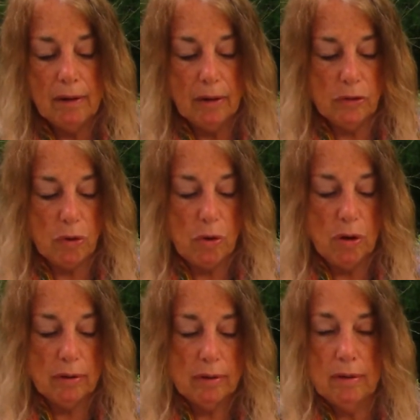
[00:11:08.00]
is
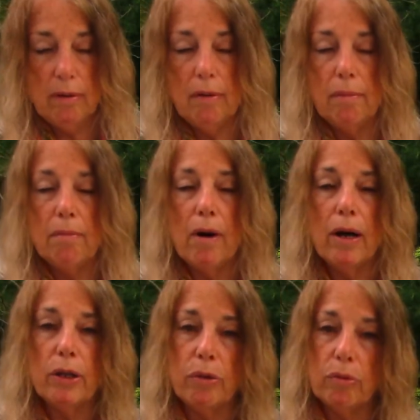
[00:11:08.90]
called
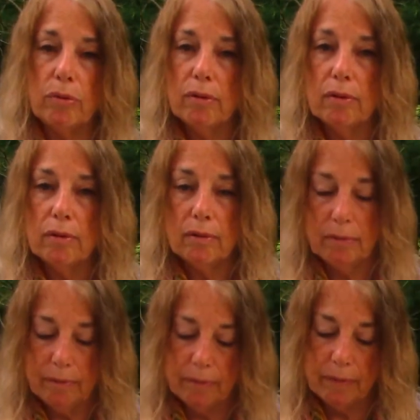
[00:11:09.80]
Mayu.
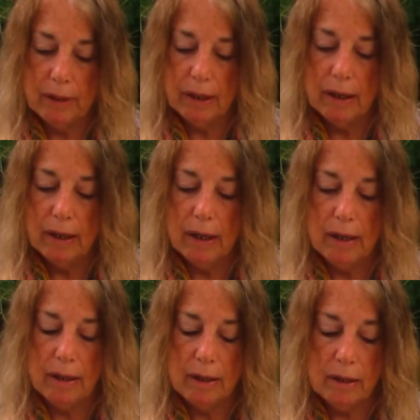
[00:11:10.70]

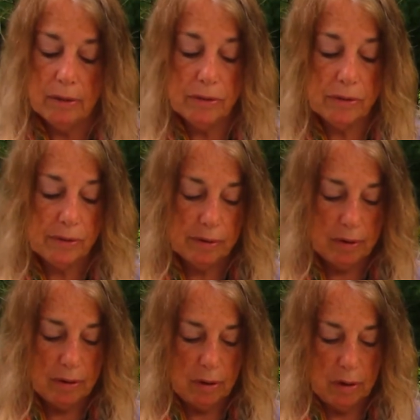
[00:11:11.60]
And it is
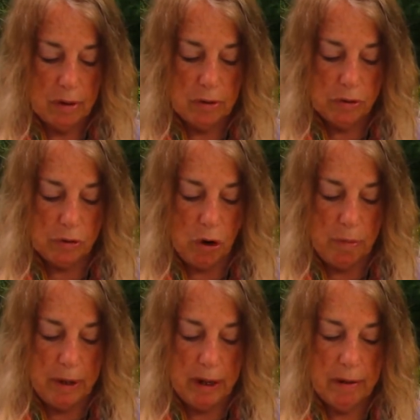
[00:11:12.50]

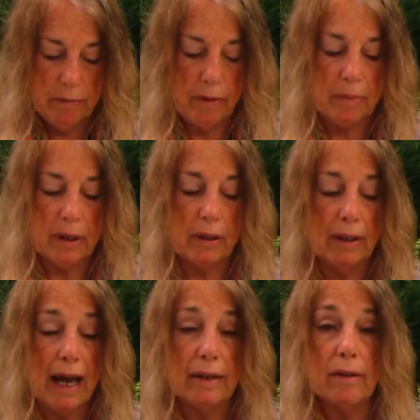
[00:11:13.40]
Soma from the
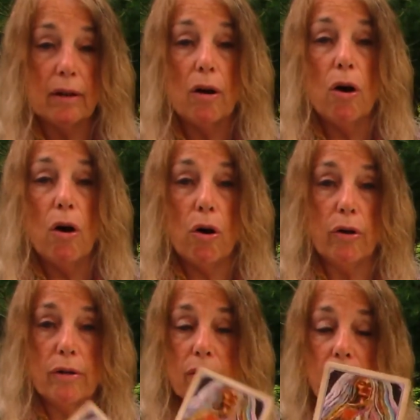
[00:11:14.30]
Galactic
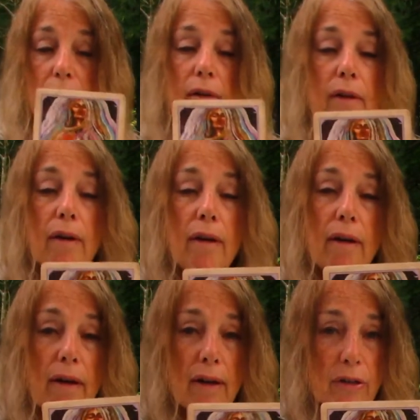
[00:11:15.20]
Heart.
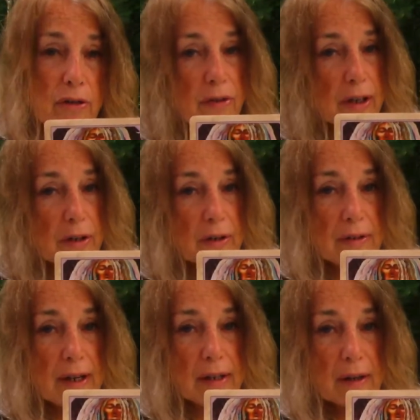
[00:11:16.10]
And I'd just like you to
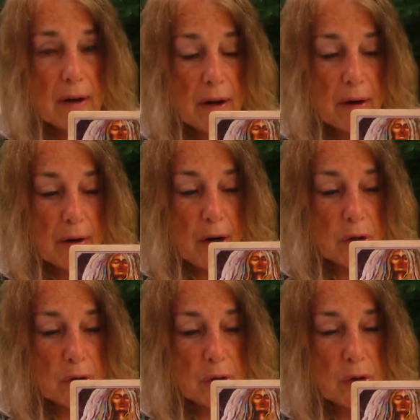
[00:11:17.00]
take a, a, a
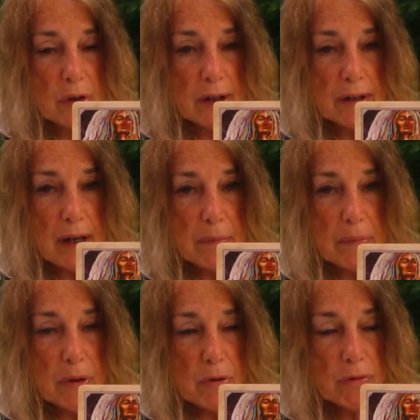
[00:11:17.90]
good look at that
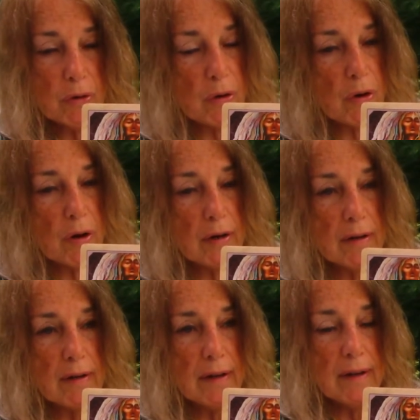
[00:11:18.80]
beautiful card.
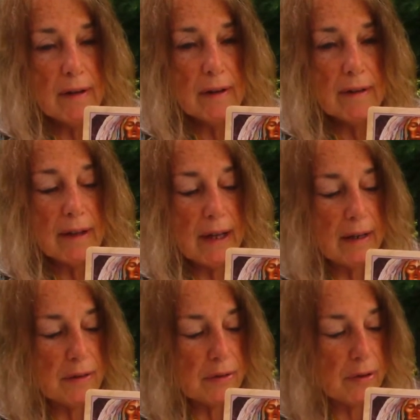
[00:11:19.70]
That
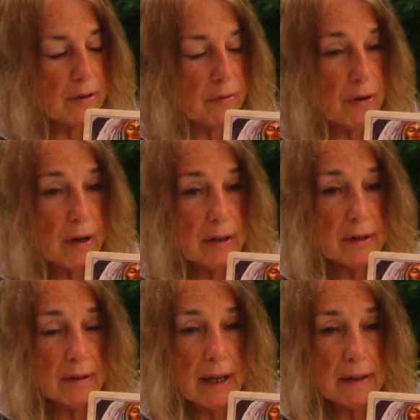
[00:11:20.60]
is the Divine
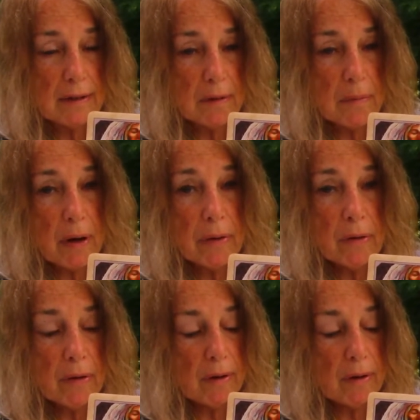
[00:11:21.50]
Galactic Mother